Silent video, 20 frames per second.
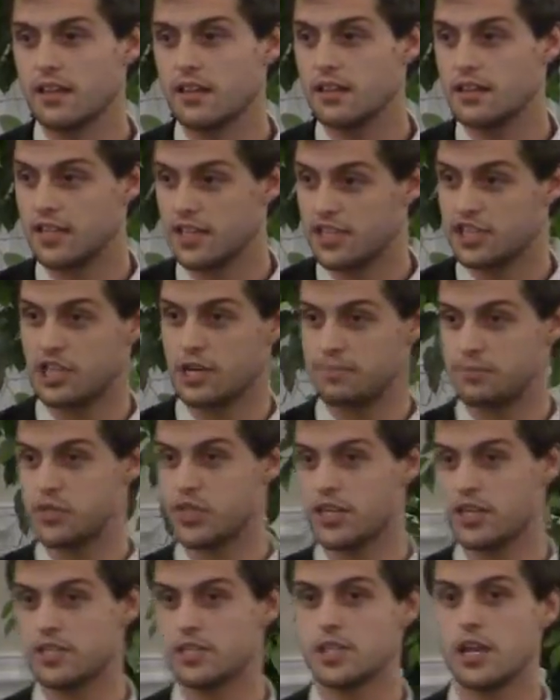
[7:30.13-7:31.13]
the
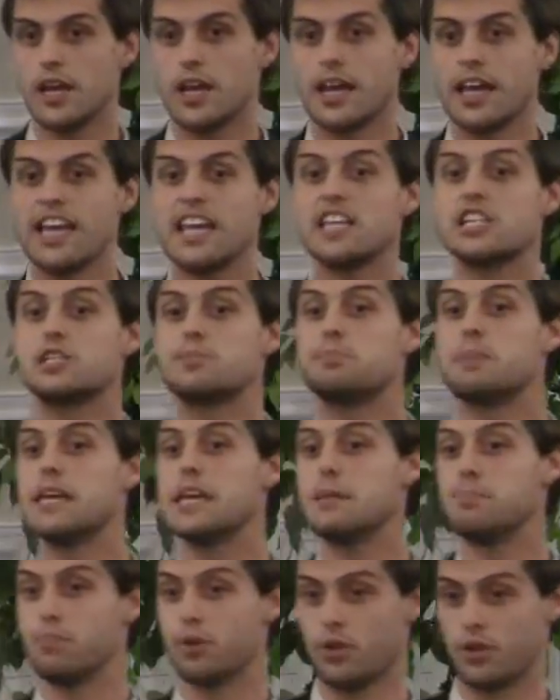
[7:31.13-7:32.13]
Egyptians, His
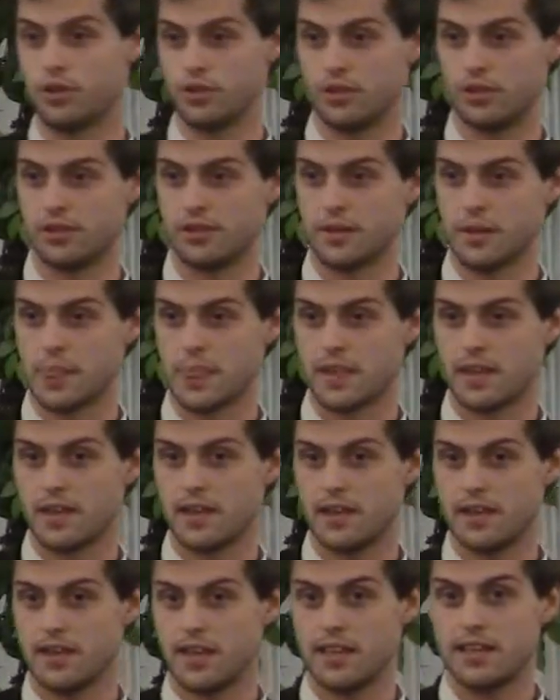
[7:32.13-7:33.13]
people.
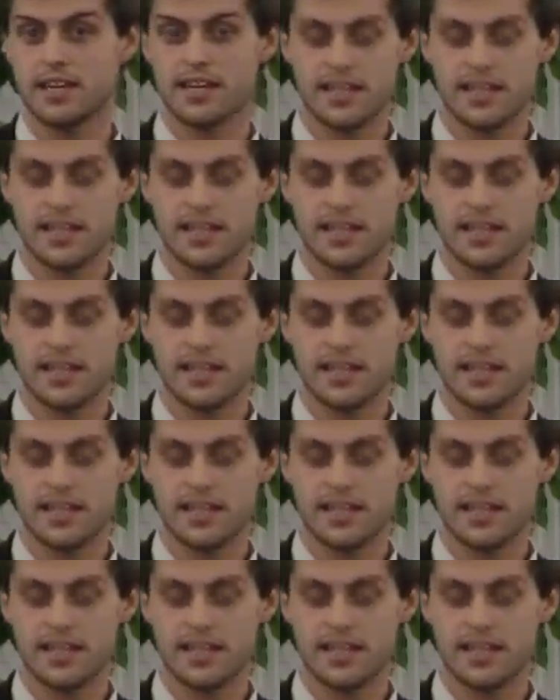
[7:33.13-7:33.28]
And then He